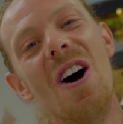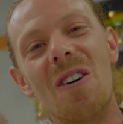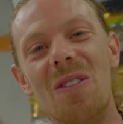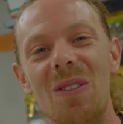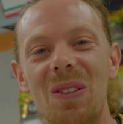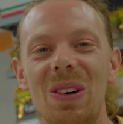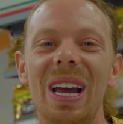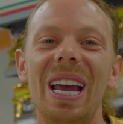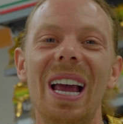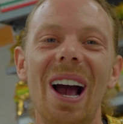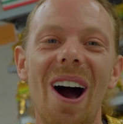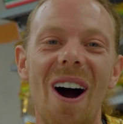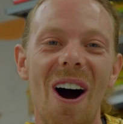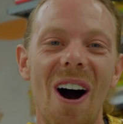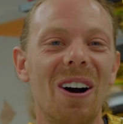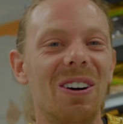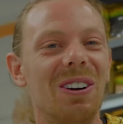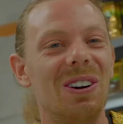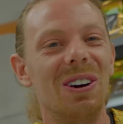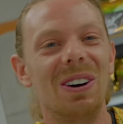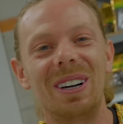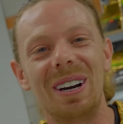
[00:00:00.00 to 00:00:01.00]
And we
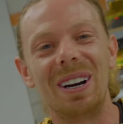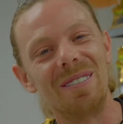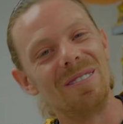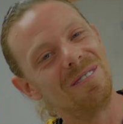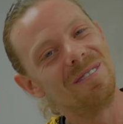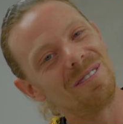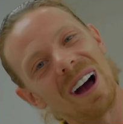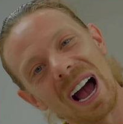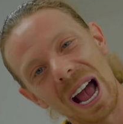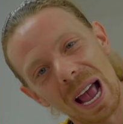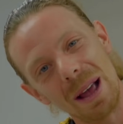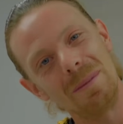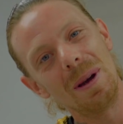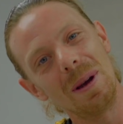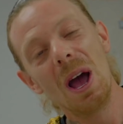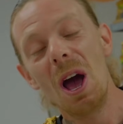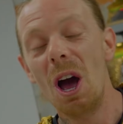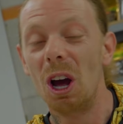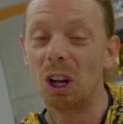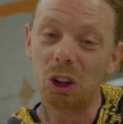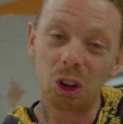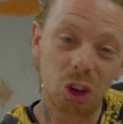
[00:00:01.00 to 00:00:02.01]
are Cook and Vibe.
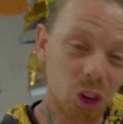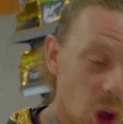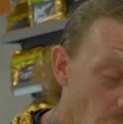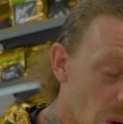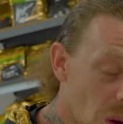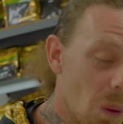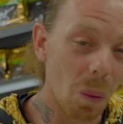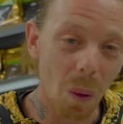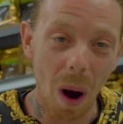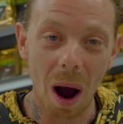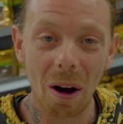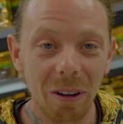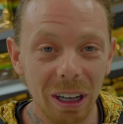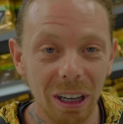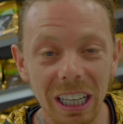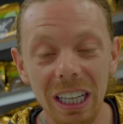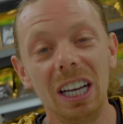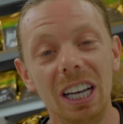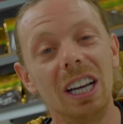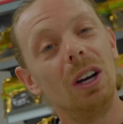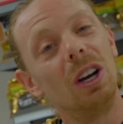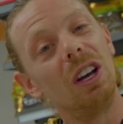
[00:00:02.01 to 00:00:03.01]
Don't
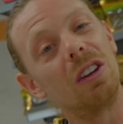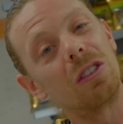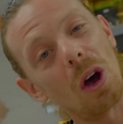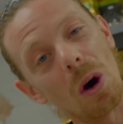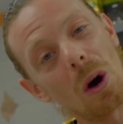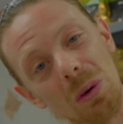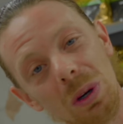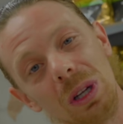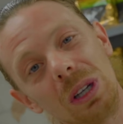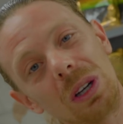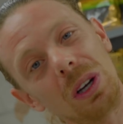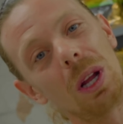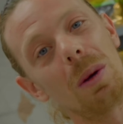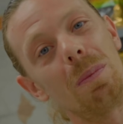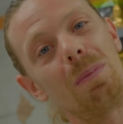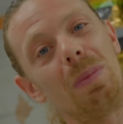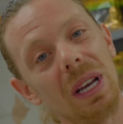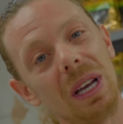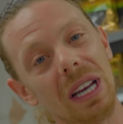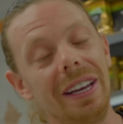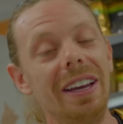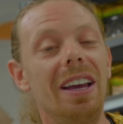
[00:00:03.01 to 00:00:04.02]
worry, it's only gonna
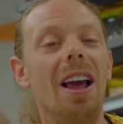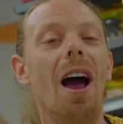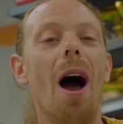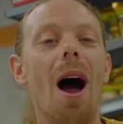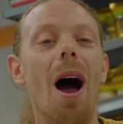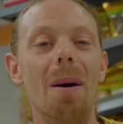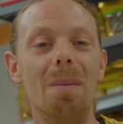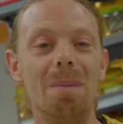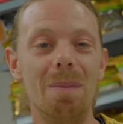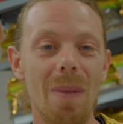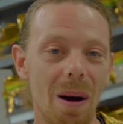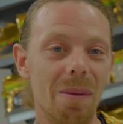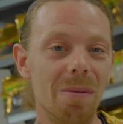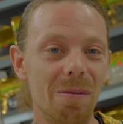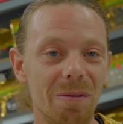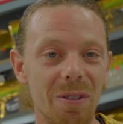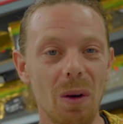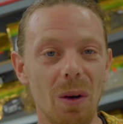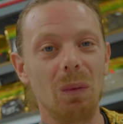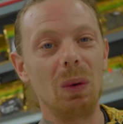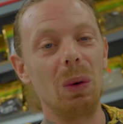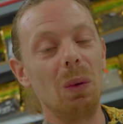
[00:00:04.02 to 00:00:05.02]
be a
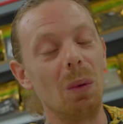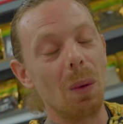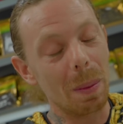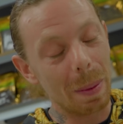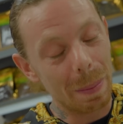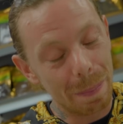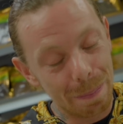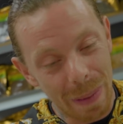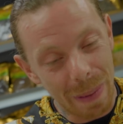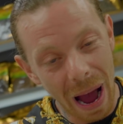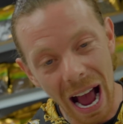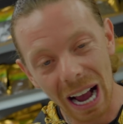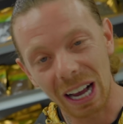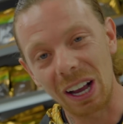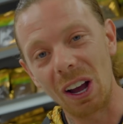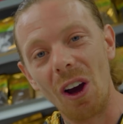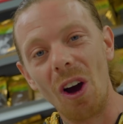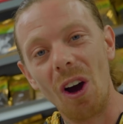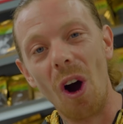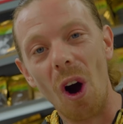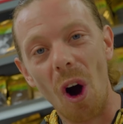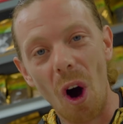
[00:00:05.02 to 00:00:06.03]
month and we will be back
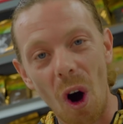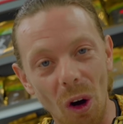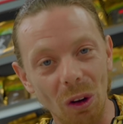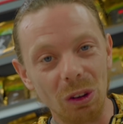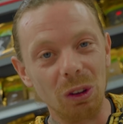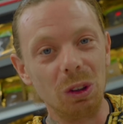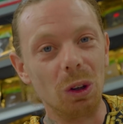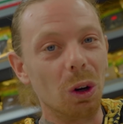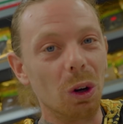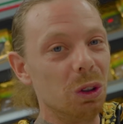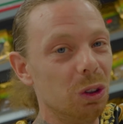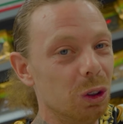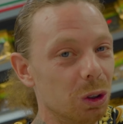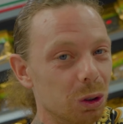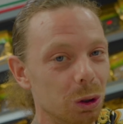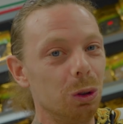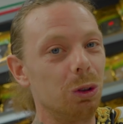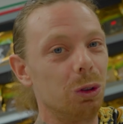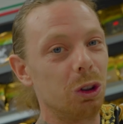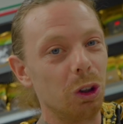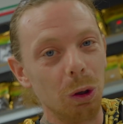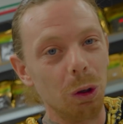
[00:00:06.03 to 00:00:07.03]
on your
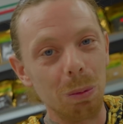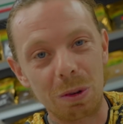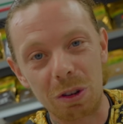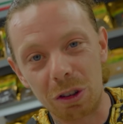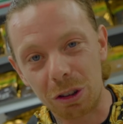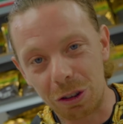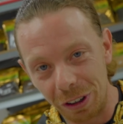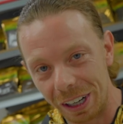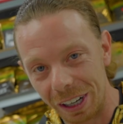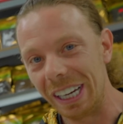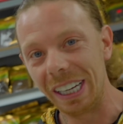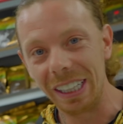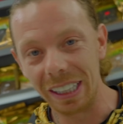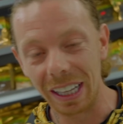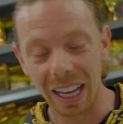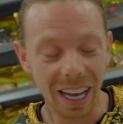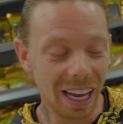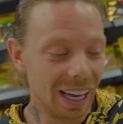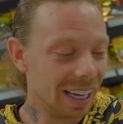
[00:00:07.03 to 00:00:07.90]
YouTube screen.